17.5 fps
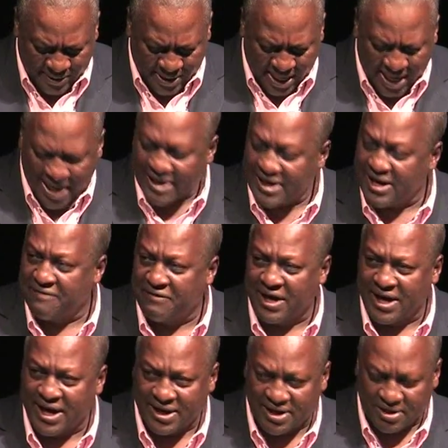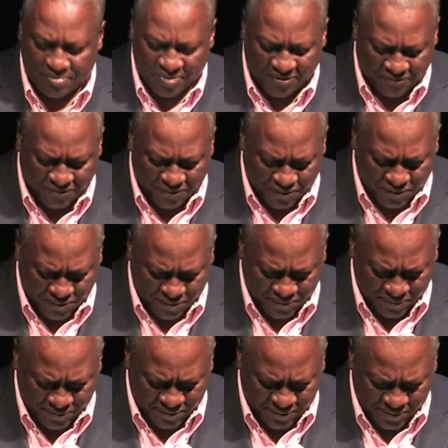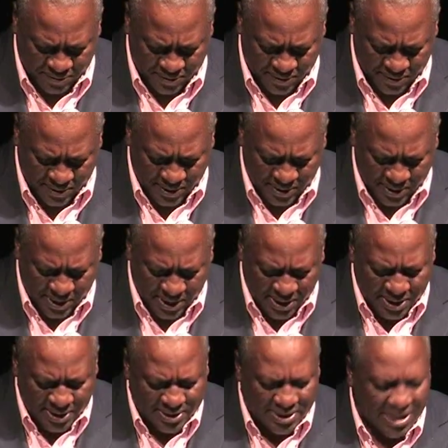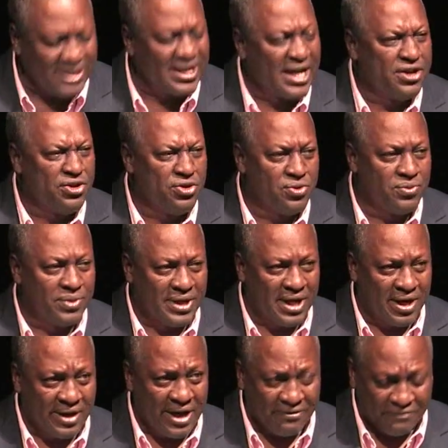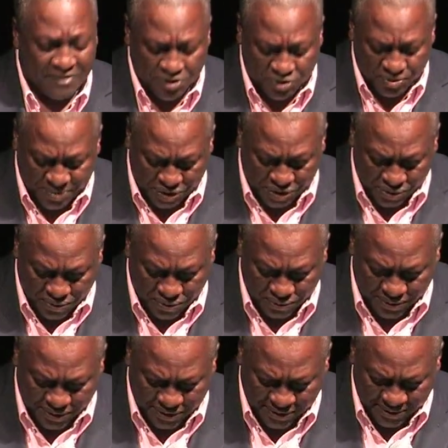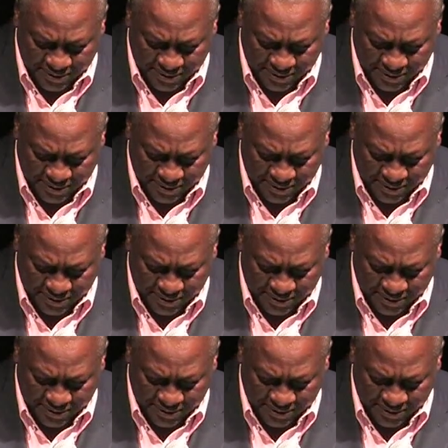I had never heard it before, yet I knew without having to be told